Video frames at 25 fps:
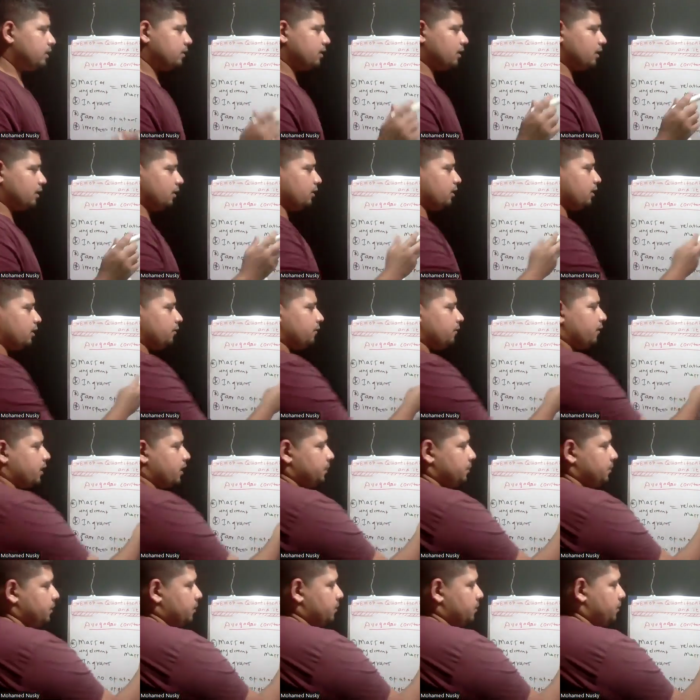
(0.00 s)
the relative
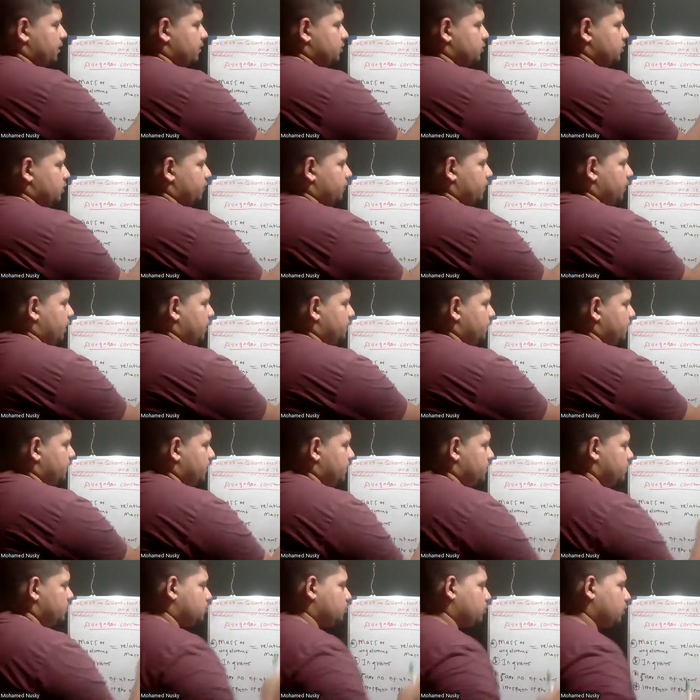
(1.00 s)
atomic mass of carbon
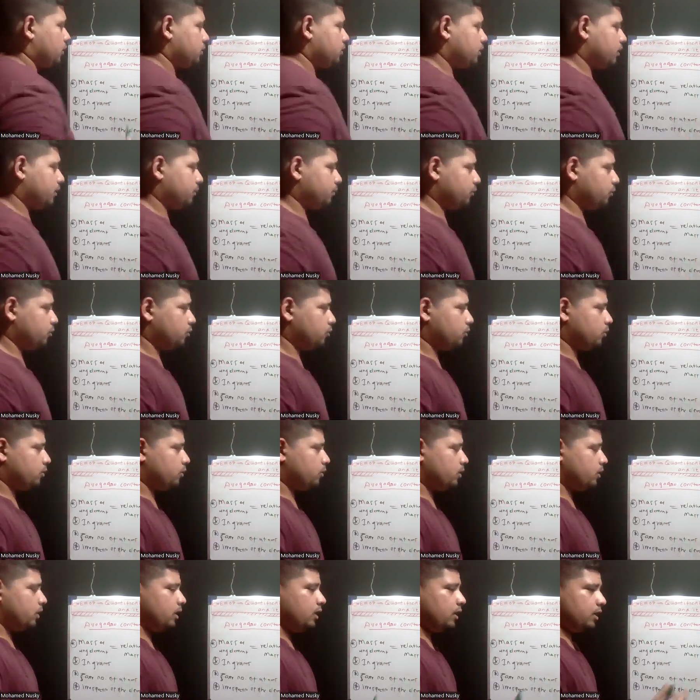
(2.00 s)
is 12 gram.
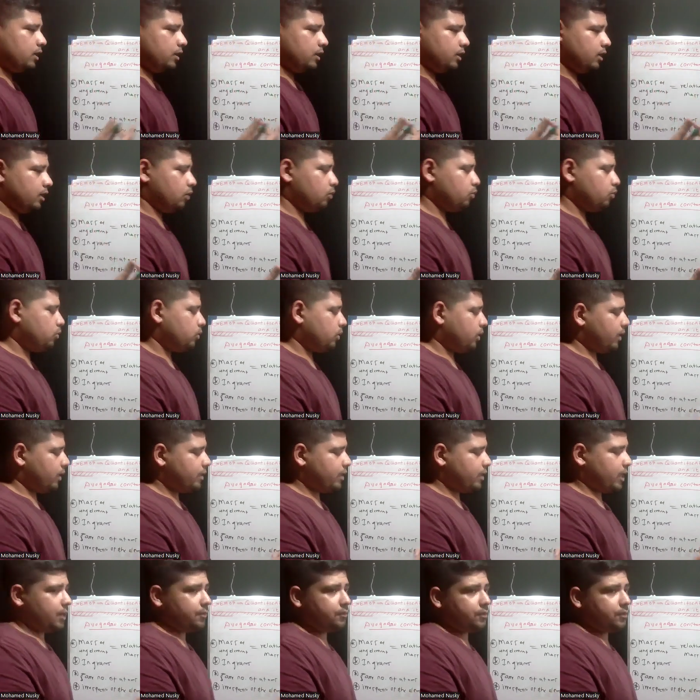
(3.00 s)
Now, I
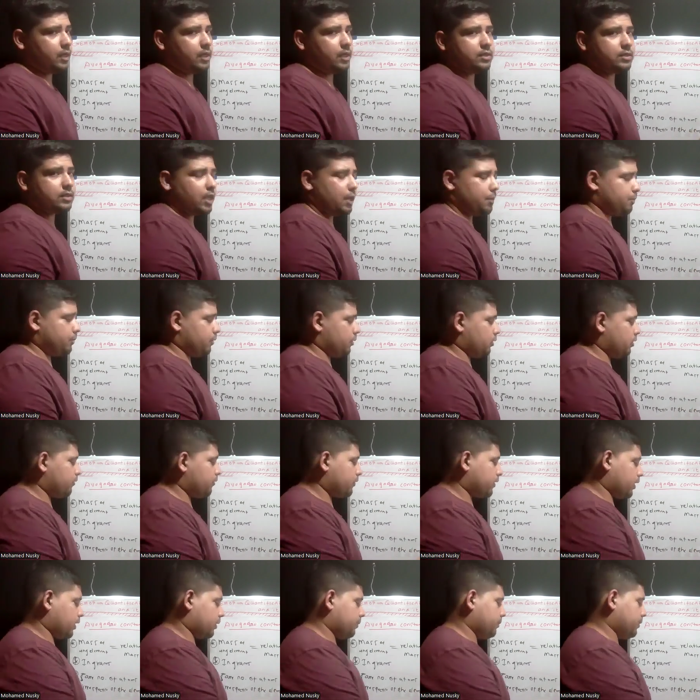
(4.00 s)
have a sample
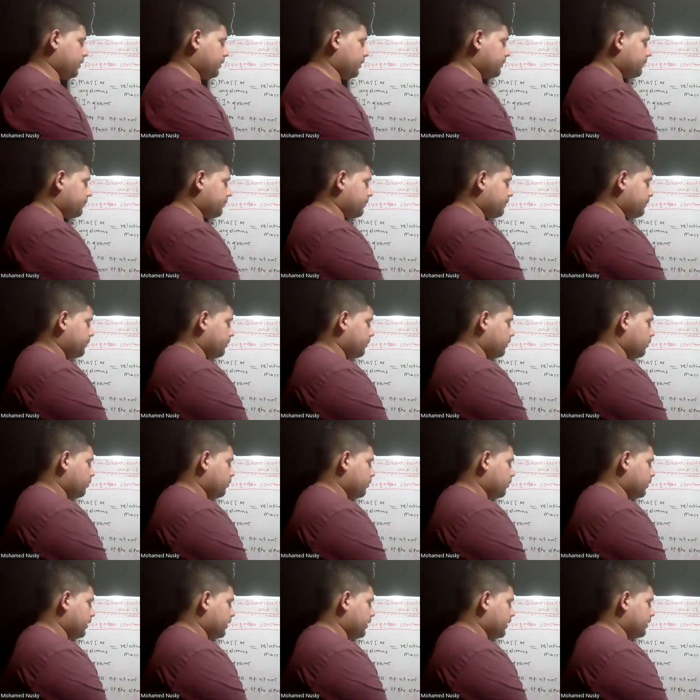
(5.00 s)
of carbon.
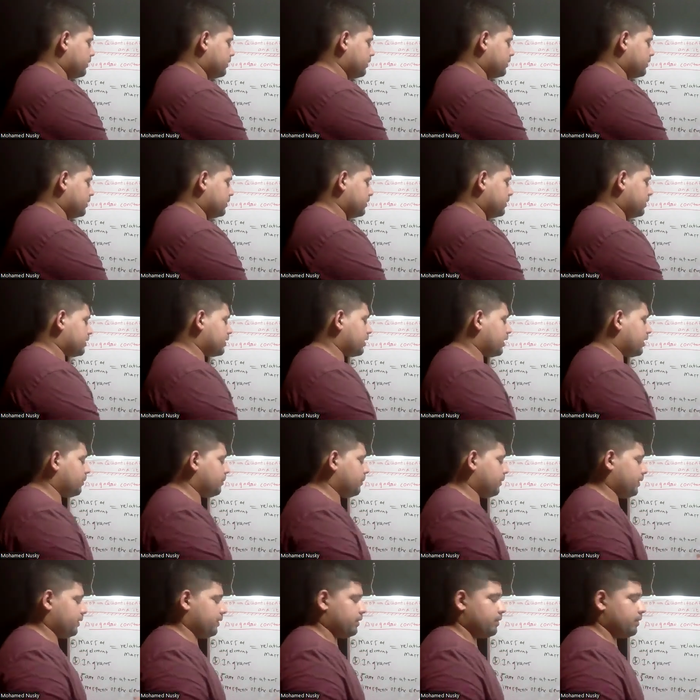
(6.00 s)
Okay, this is a
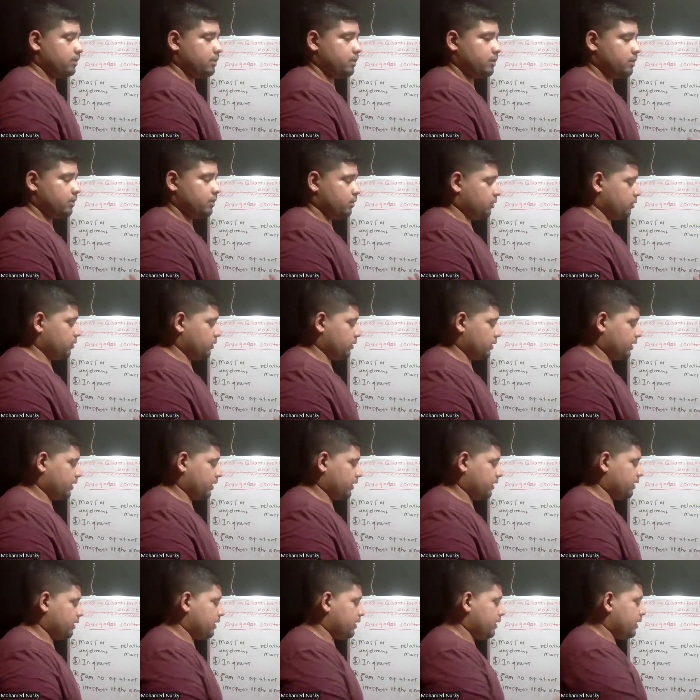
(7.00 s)
carbon.
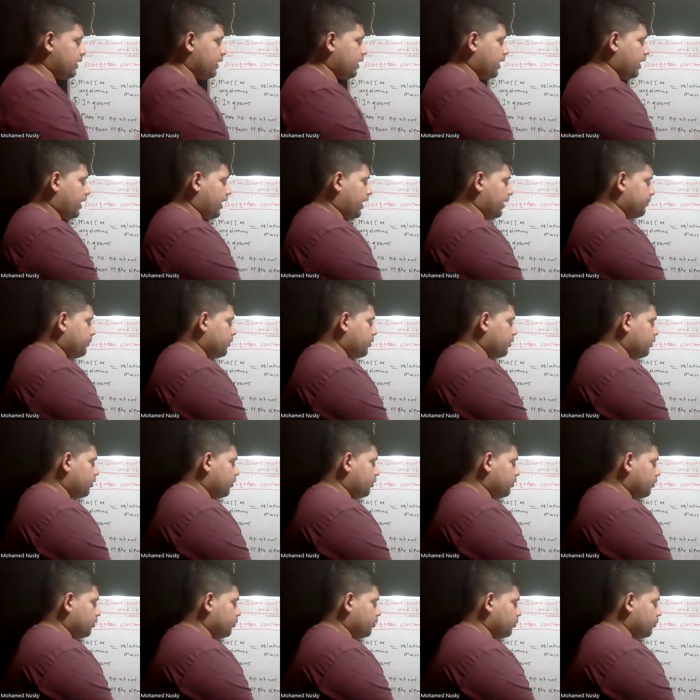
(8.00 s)
Okay, I'm
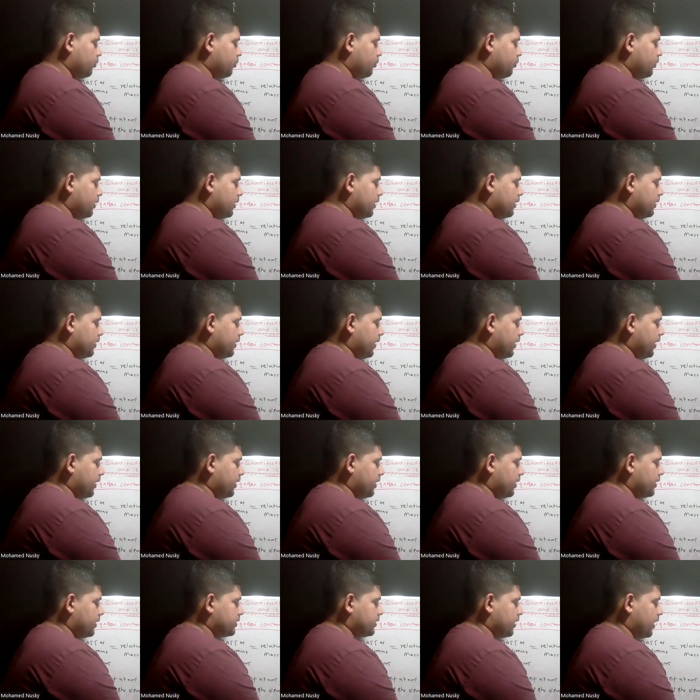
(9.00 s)
going to
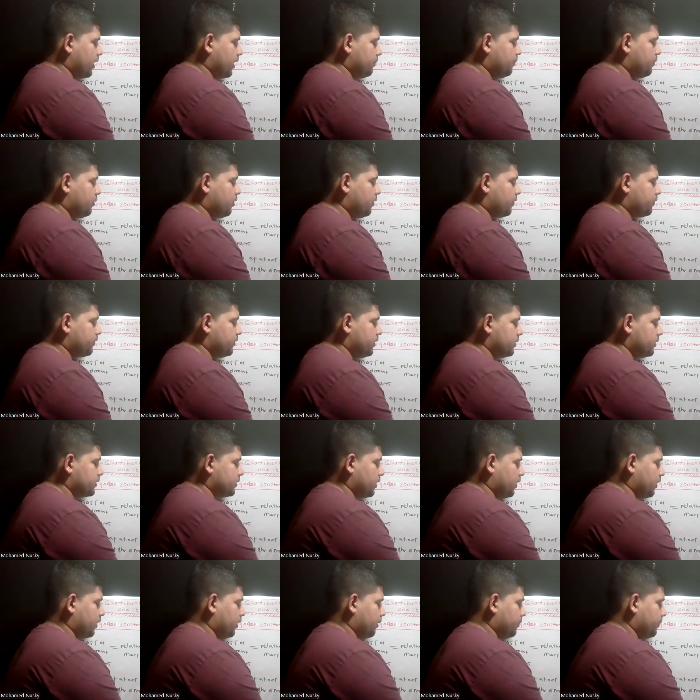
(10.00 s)
take a sample of this
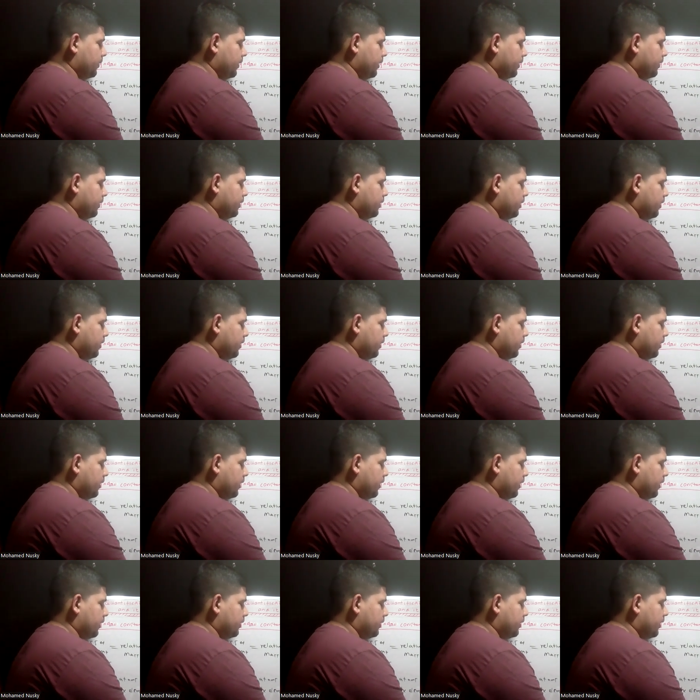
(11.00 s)
carbon
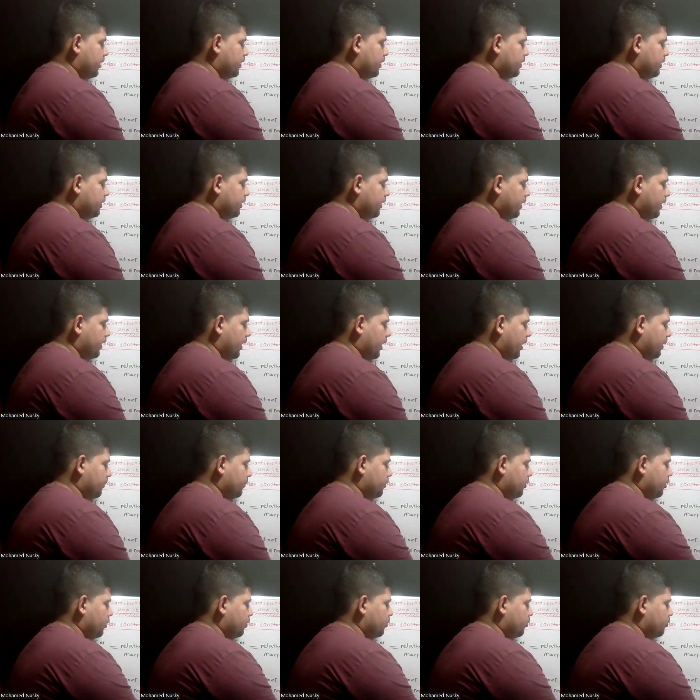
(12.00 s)
and then
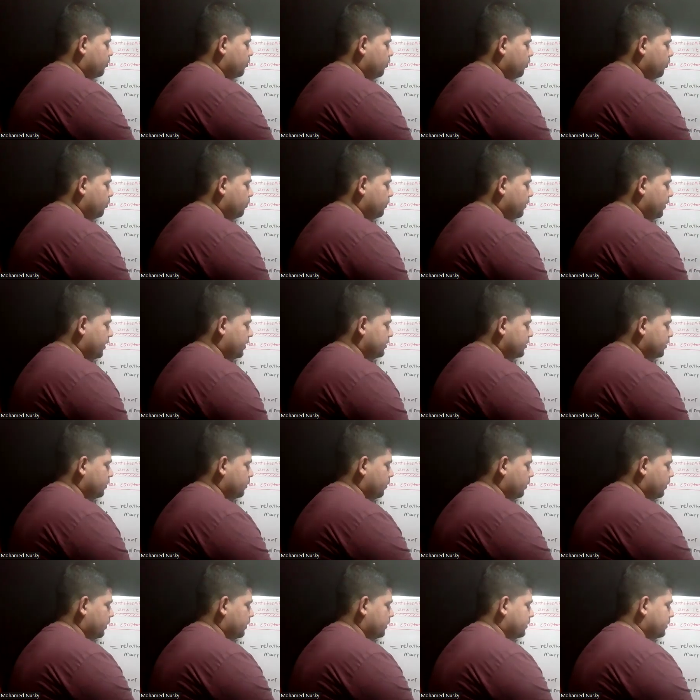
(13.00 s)
I'm going to place it
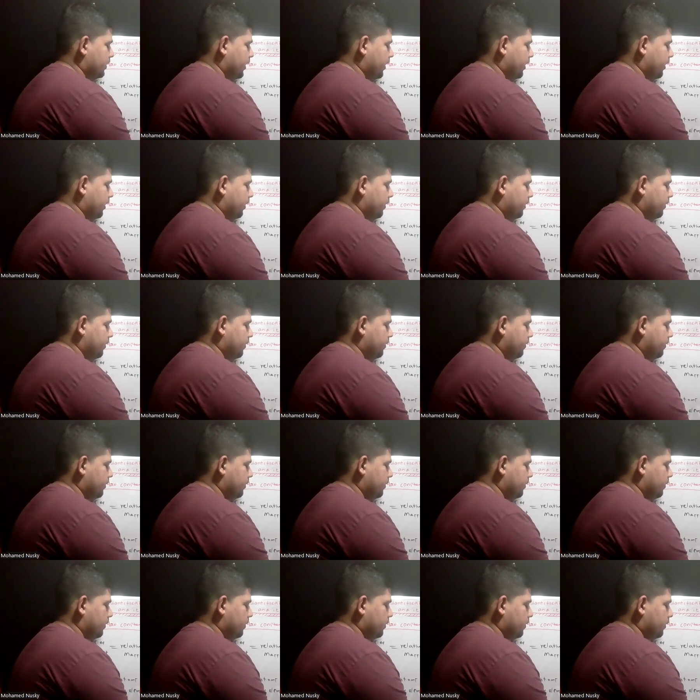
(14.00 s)
on a scale.
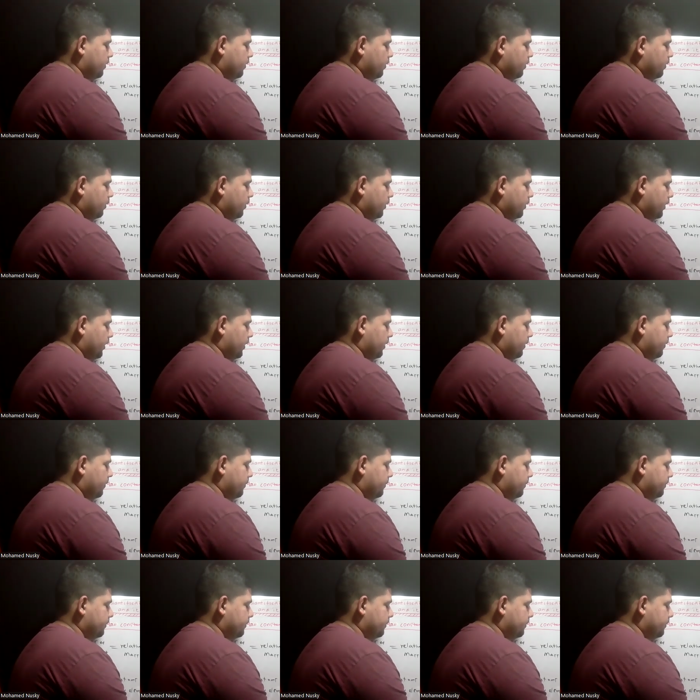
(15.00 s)
Okay,